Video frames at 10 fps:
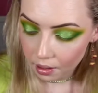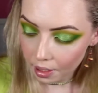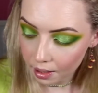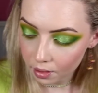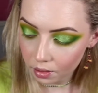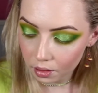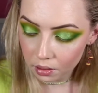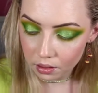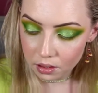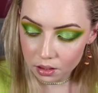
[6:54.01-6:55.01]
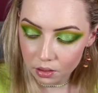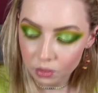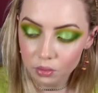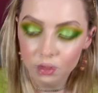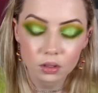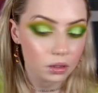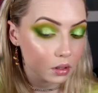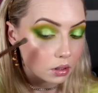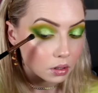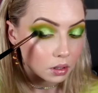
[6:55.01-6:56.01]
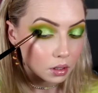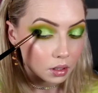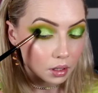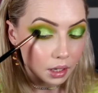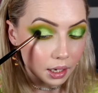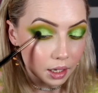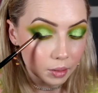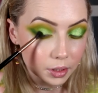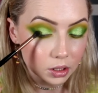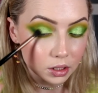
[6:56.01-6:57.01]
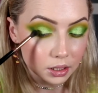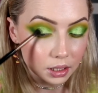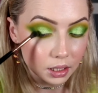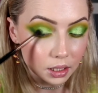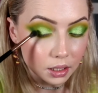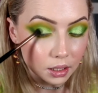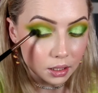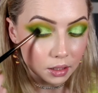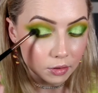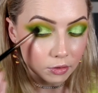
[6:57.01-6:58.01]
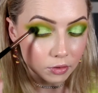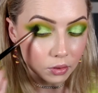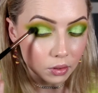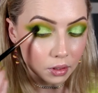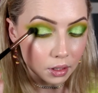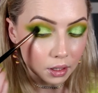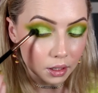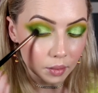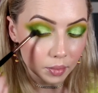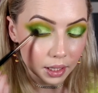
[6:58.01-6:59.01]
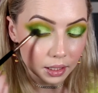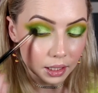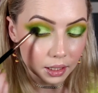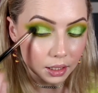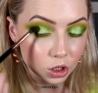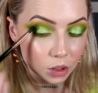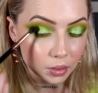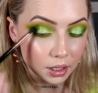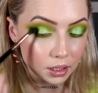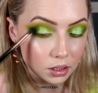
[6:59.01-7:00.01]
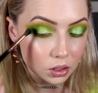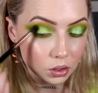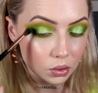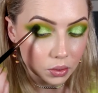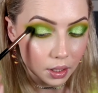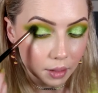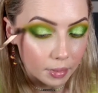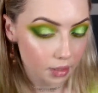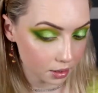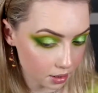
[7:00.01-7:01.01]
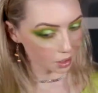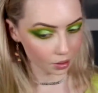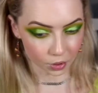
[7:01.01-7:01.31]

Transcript: And also a little bit just here for blending the shimmer into the mattes.